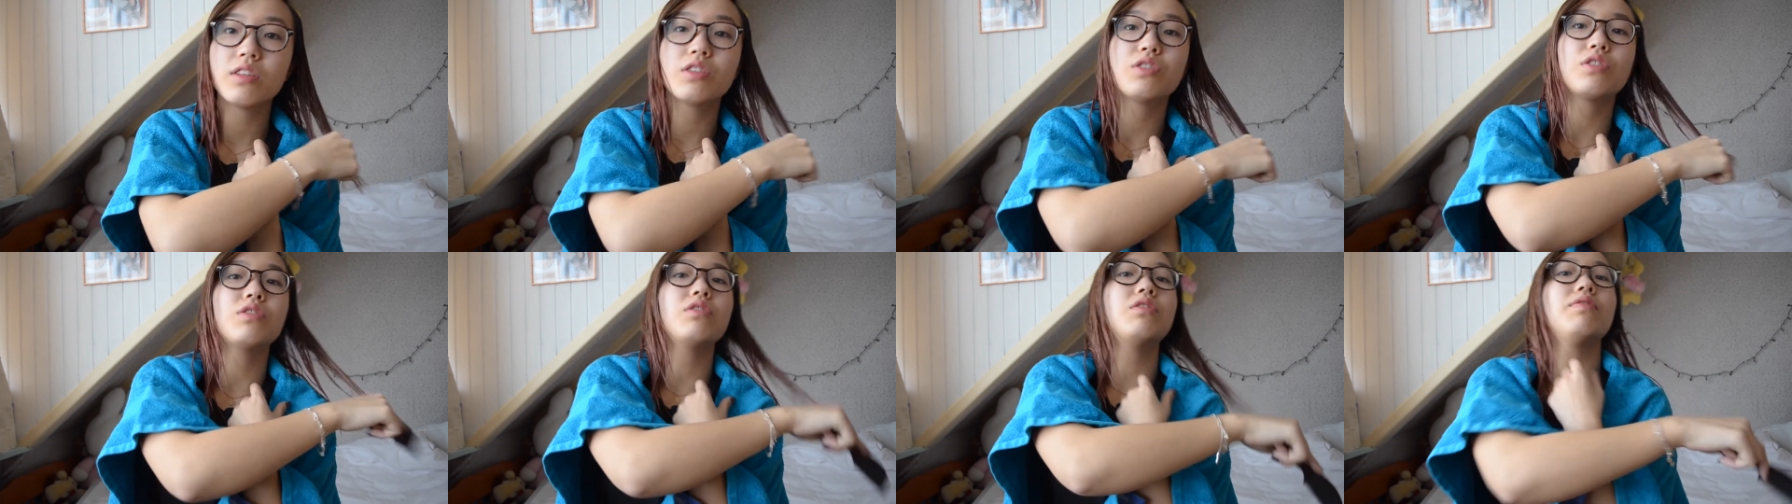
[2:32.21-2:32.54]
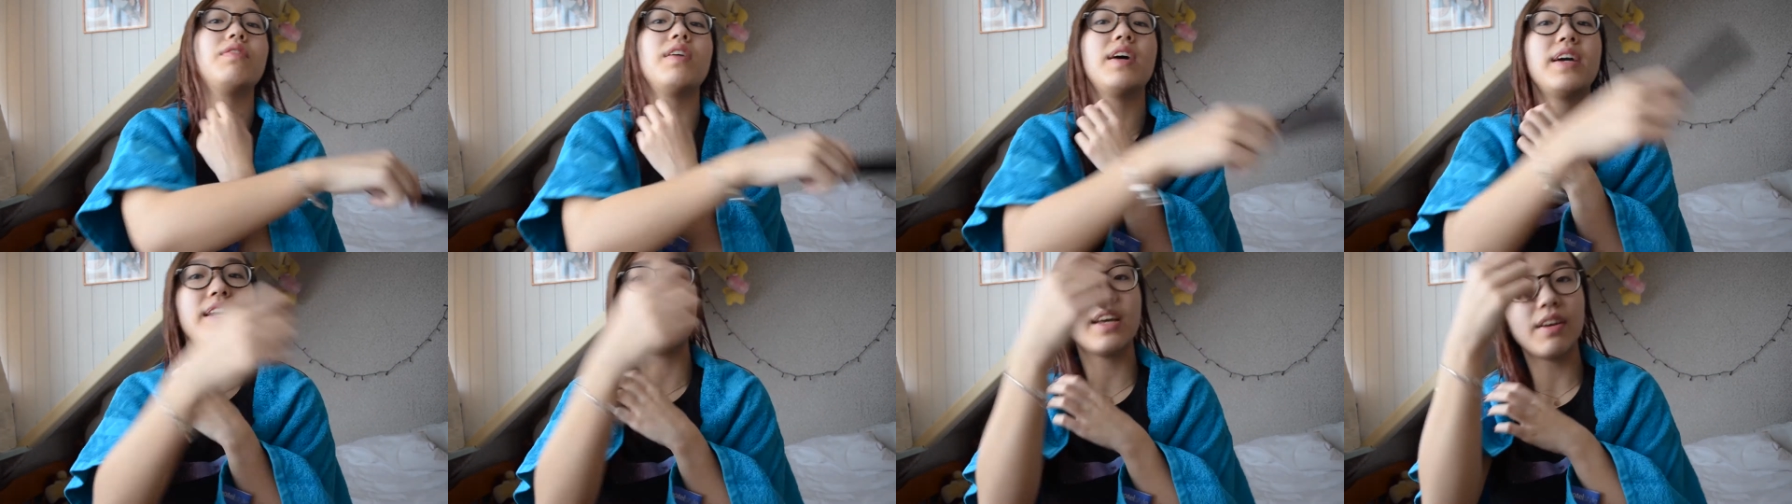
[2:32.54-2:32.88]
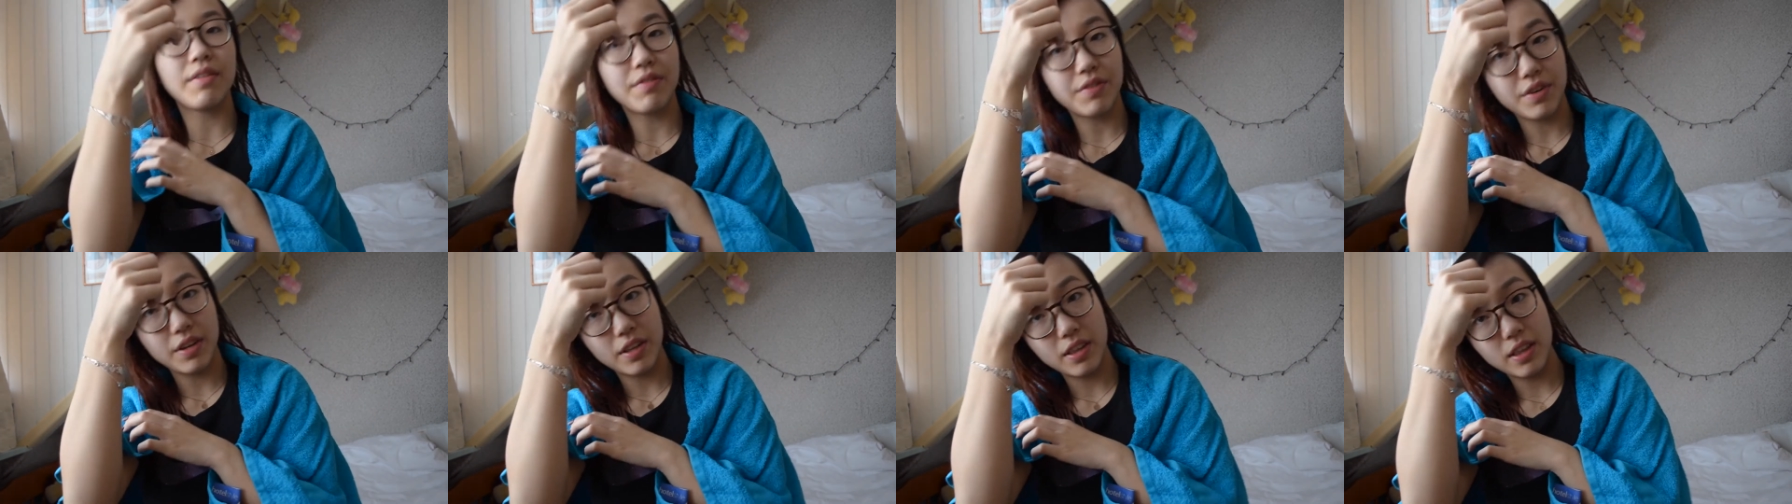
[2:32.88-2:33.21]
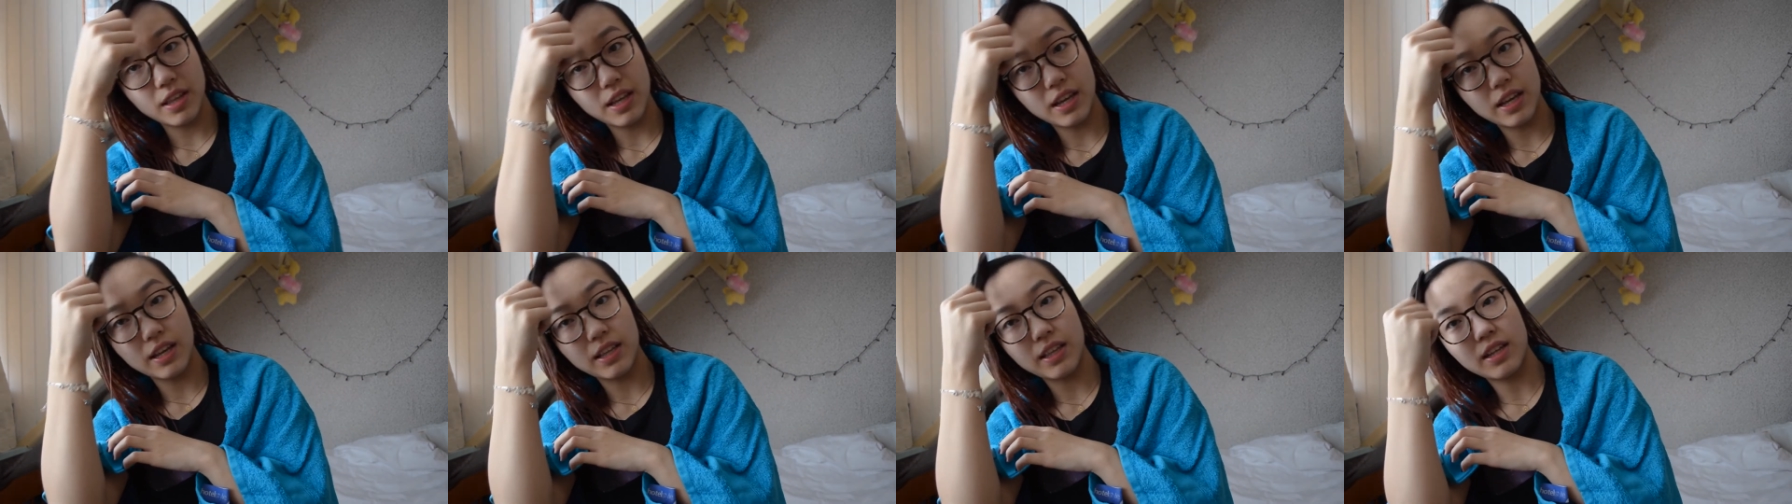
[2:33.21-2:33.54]
to divide
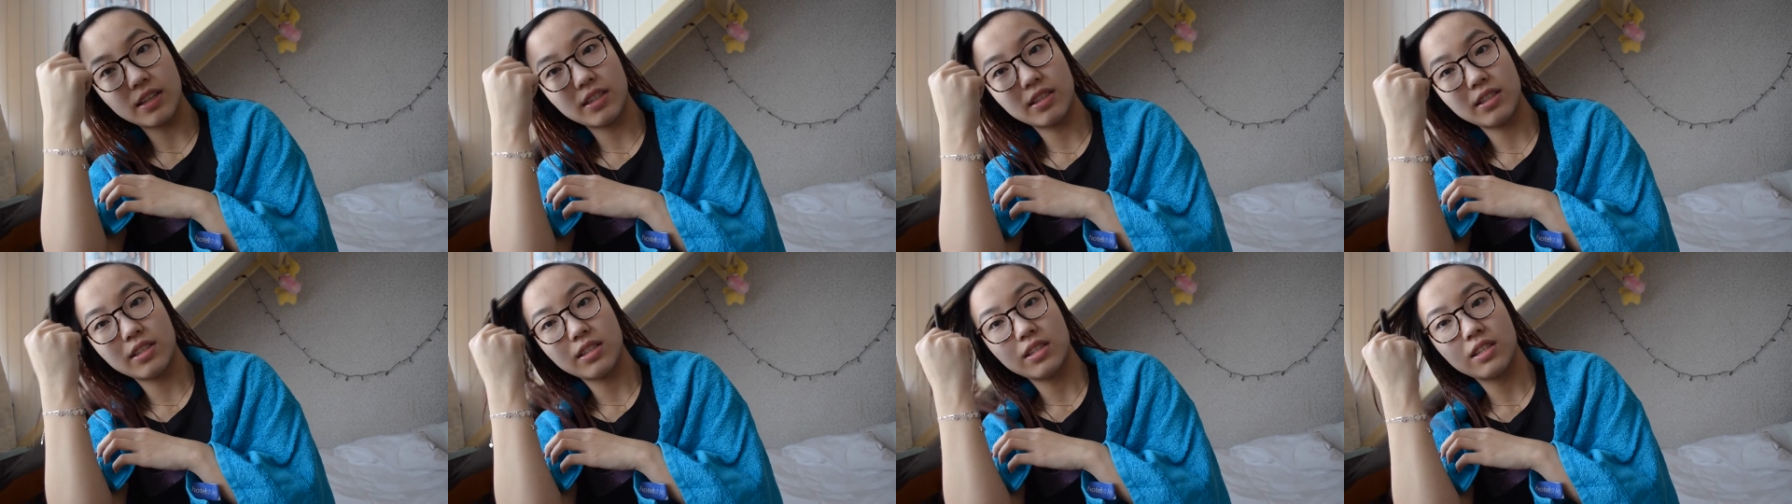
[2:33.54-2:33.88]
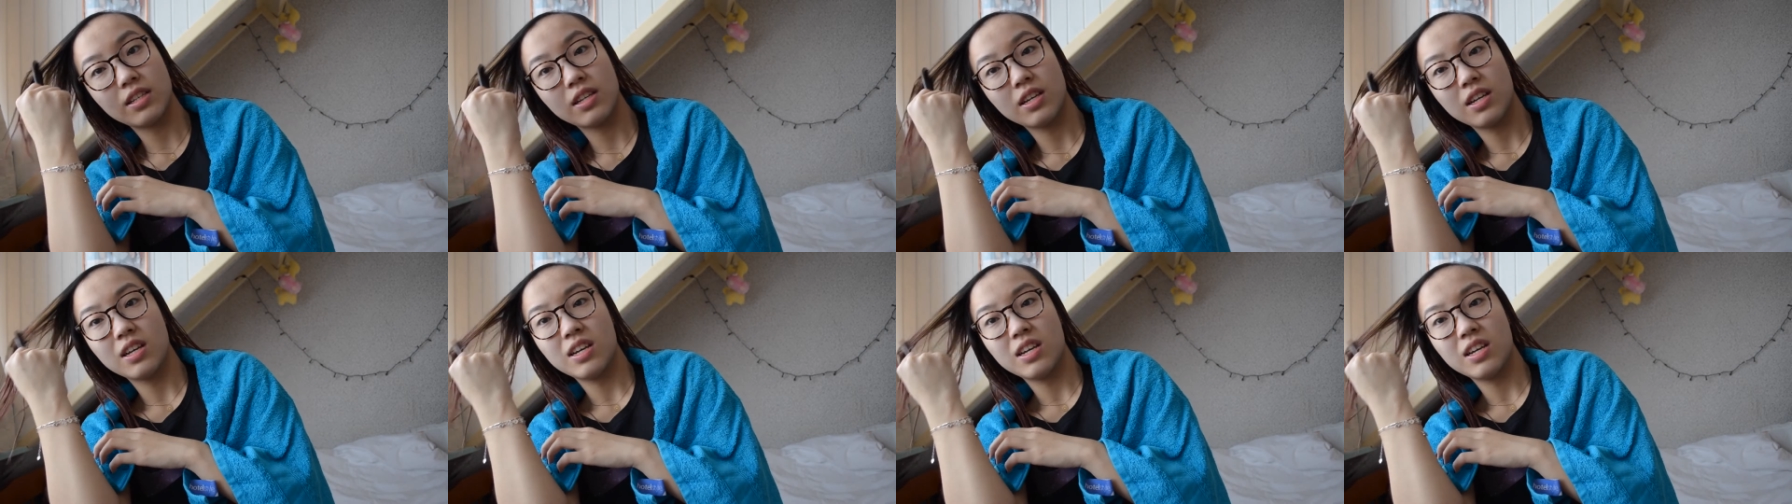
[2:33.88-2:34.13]
everything that's